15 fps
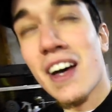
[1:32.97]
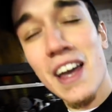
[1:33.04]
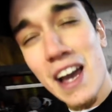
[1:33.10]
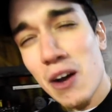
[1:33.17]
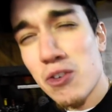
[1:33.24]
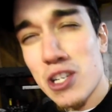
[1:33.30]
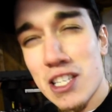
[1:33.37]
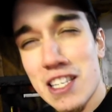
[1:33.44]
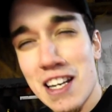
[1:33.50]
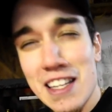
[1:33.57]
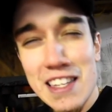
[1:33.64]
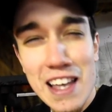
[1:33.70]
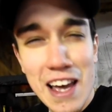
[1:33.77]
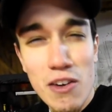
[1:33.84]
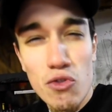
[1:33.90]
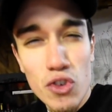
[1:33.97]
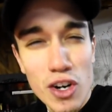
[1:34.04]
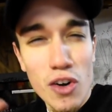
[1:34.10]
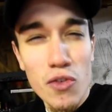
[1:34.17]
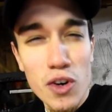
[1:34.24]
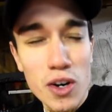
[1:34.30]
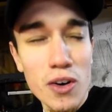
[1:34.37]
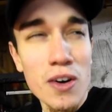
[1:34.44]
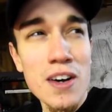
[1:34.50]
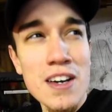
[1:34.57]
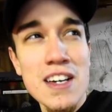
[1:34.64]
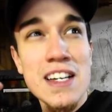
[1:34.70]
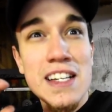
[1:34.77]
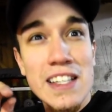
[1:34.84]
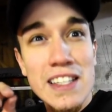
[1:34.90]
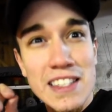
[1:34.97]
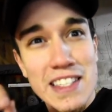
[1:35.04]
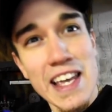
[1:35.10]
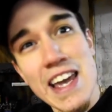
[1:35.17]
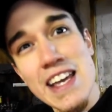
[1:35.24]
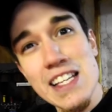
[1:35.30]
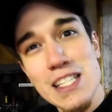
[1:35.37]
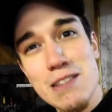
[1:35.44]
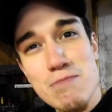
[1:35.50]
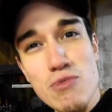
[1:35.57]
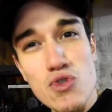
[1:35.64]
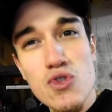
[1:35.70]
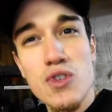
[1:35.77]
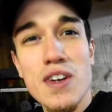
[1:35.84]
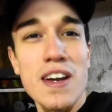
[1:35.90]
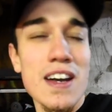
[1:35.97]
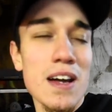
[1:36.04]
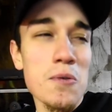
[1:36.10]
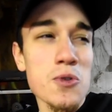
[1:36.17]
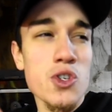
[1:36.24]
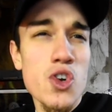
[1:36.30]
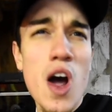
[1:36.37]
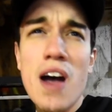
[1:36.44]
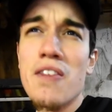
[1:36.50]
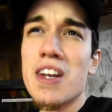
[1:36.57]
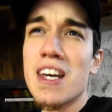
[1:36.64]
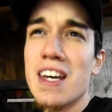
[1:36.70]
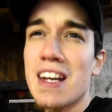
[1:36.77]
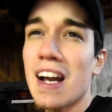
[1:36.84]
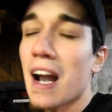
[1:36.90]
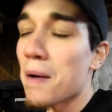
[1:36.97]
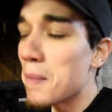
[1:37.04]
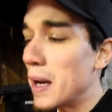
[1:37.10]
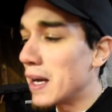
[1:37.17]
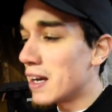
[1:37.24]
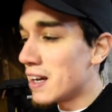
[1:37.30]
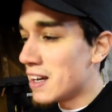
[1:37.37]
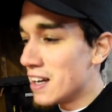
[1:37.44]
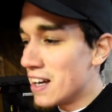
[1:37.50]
Like, I was just in a real dazed mood, and I was driving in, and I'm like,